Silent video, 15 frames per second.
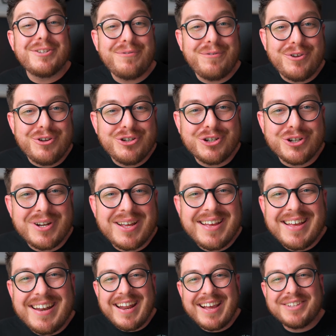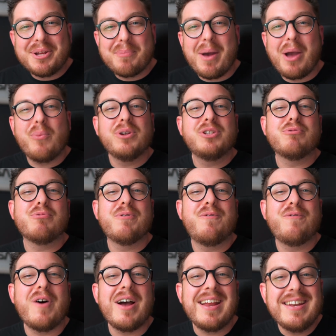to Fusion. Next up, I want to
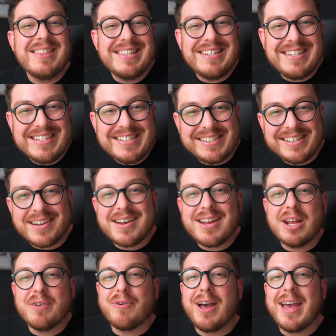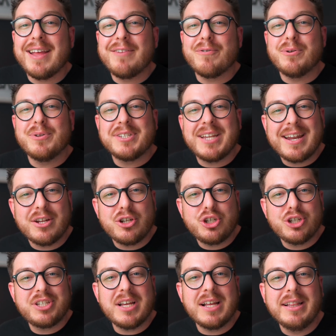refine the design of our headphone stand
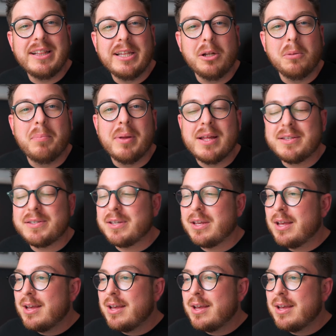just a little bit.